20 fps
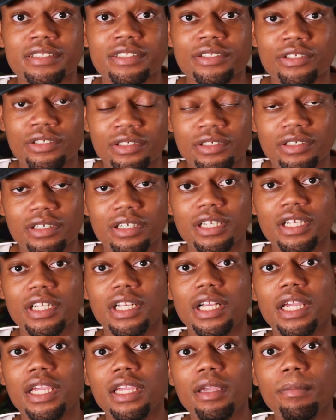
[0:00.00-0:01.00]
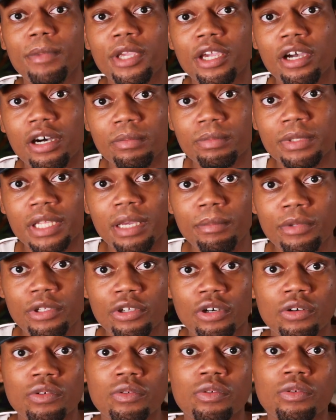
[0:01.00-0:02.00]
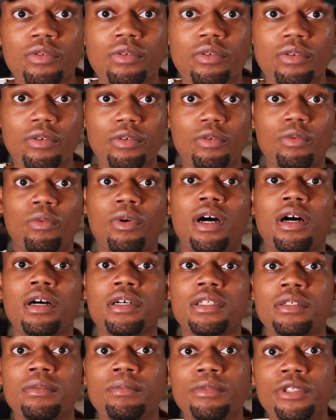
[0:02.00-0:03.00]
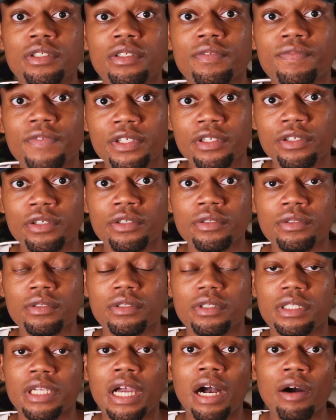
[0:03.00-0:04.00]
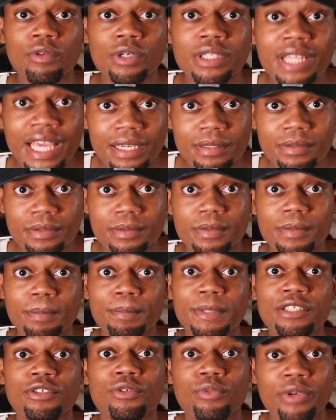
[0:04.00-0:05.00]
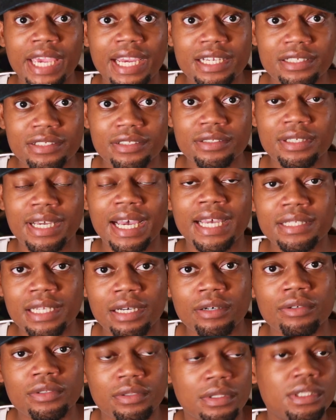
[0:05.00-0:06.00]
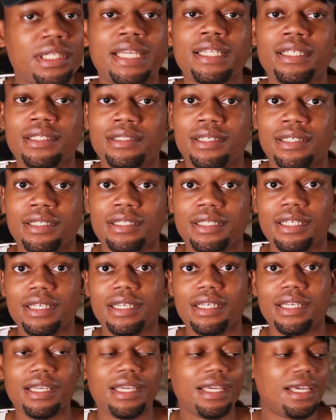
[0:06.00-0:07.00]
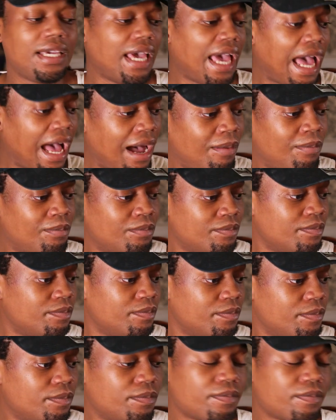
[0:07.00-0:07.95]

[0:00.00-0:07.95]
So hit me up, let me know what other music video y'all would like me to react to, and I'll get it done.